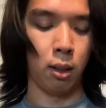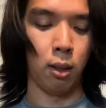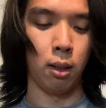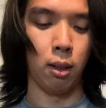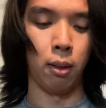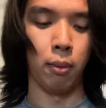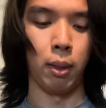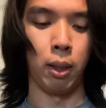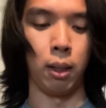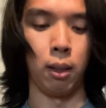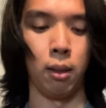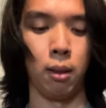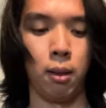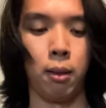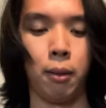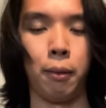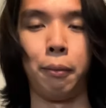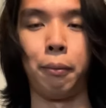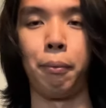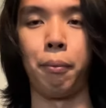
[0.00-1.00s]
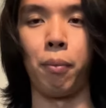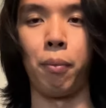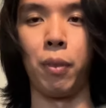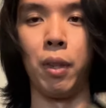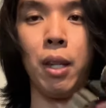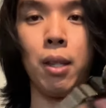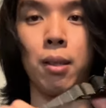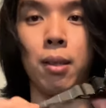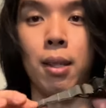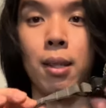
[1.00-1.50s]
I mean,
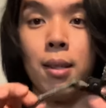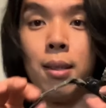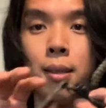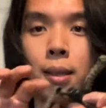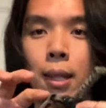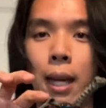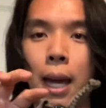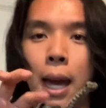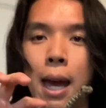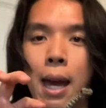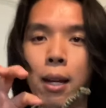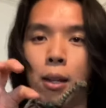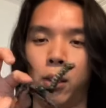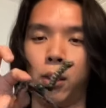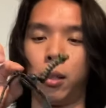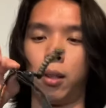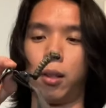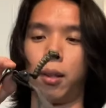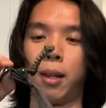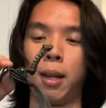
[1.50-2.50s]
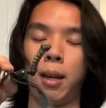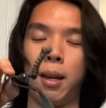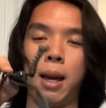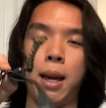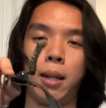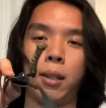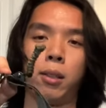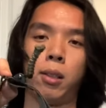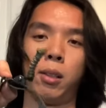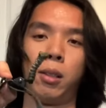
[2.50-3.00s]
this is the anchor. The
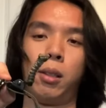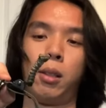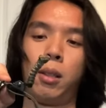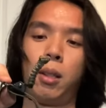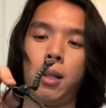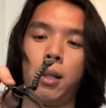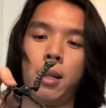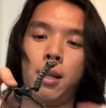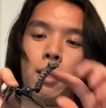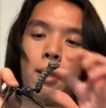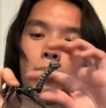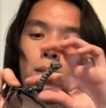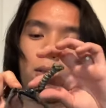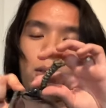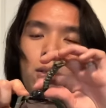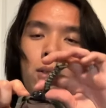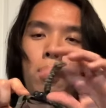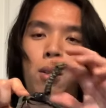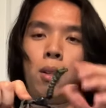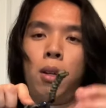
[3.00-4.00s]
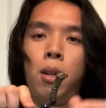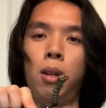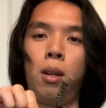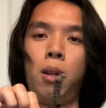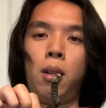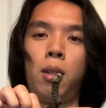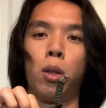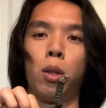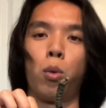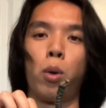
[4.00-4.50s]
anchor is
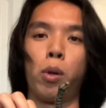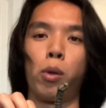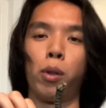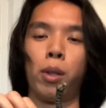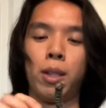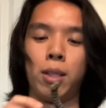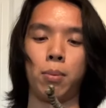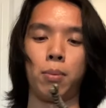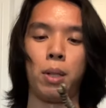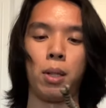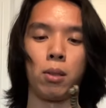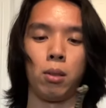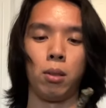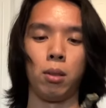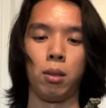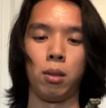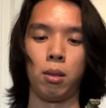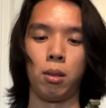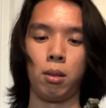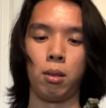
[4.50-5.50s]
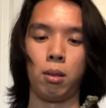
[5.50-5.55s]
the quick release buckle